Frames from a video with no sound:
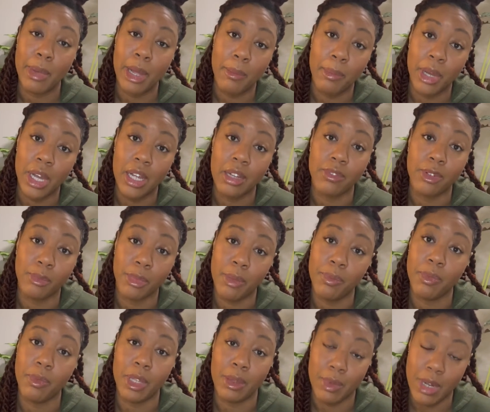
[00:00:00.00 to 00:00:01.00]
Pond from him
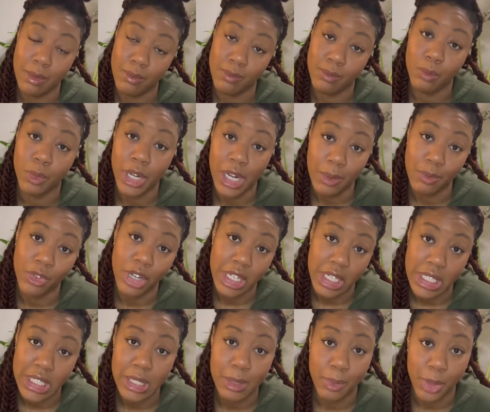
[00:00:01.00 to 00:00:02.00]
when I'm
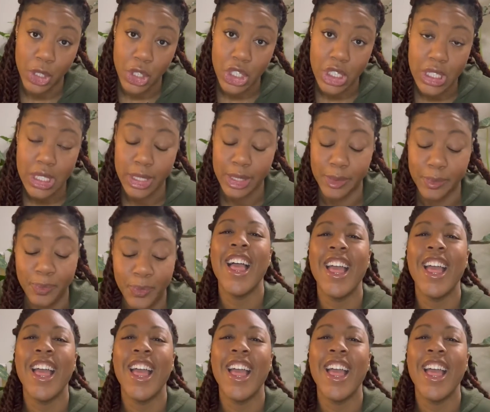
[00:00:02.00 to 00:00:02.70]
ready to purchase them.